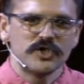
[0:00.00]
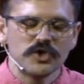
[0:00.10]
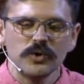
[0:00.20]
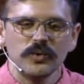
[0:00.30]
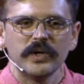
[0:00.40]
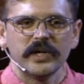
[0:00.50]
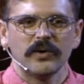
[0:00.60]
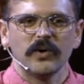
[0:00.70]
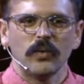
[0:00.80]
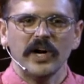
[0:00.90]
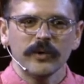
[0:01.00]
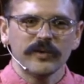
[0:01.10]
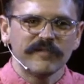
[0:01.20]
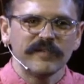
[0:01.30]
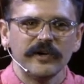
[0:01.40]
doing? Why are
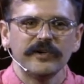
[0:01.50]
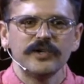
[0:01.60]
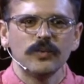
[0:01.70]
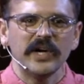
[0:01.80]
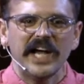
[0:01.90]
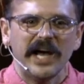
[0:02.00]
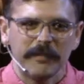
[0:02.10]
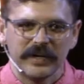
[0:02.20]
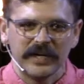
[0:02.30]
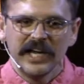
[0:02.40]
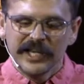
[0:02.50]
we following you? What happened?